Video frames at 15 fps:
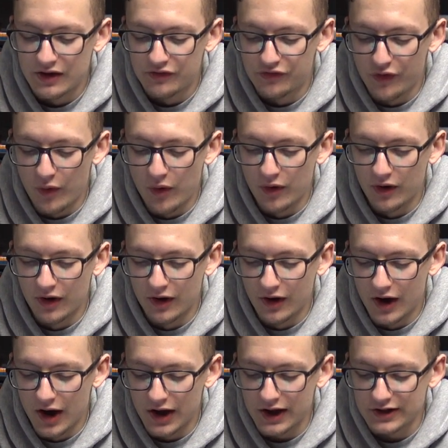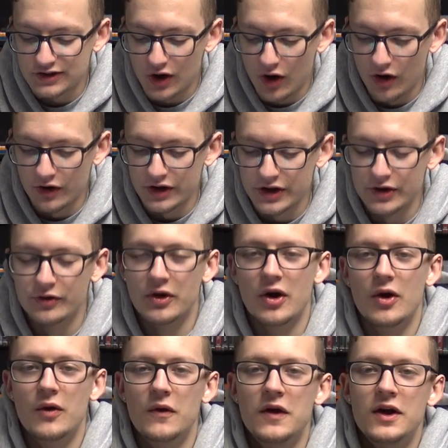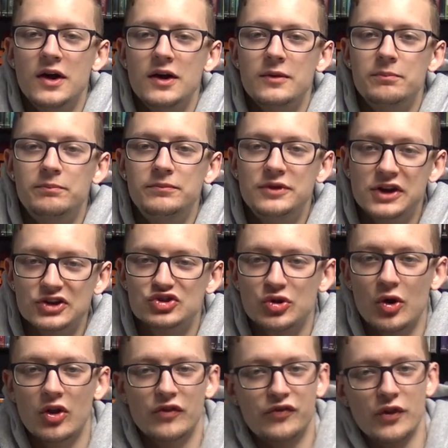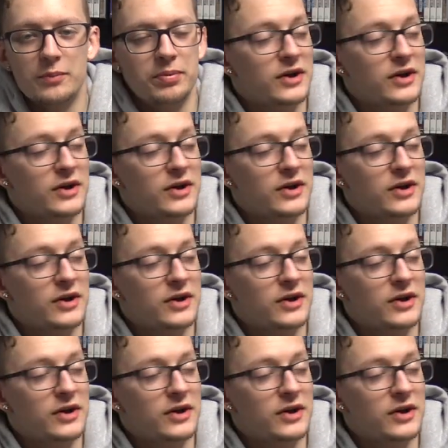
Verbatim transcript: for a Guitar Hero controller for the